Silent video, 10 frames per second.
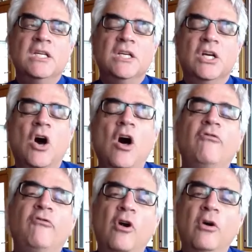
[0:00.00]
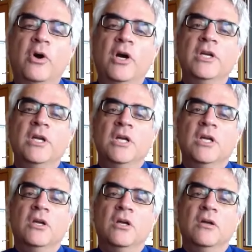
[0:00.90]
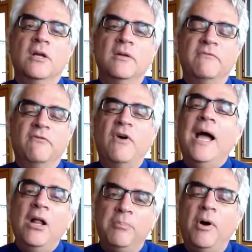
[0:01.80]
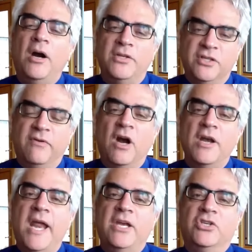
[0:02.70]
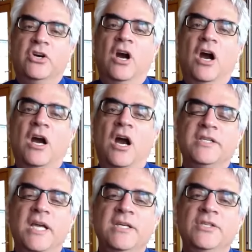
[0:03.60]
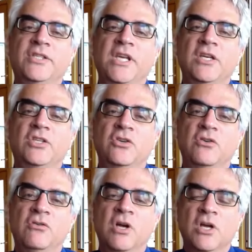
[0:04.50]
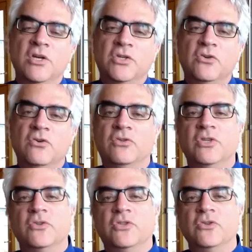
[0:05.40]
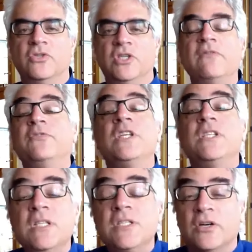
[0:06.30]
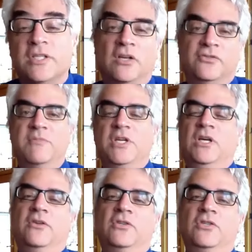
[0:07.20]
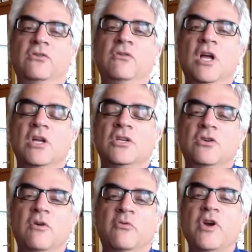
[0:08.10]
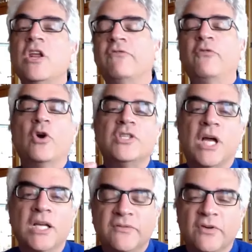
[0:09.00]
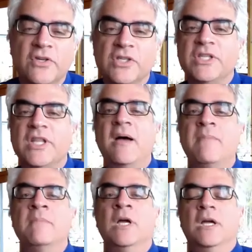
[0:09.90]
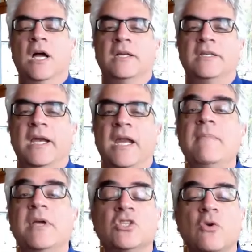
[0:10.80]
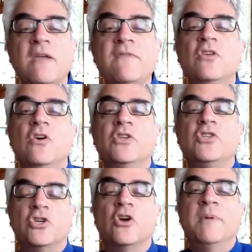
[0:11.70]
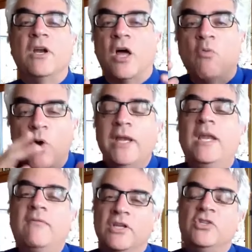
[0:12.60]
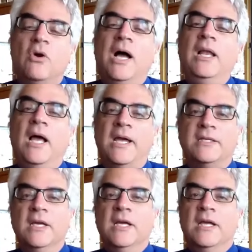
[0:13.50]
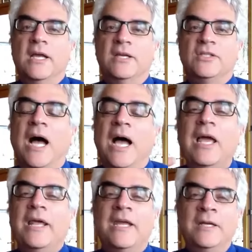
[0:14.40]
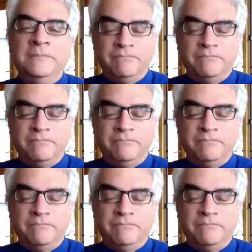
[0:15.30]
call forward vile parts of our nature, our, our tendency to to to to dif- distance ourselves from each other, to to reinforce us versus them uh, dynamic. So even though the German, on one level, as you highlight, is highlighting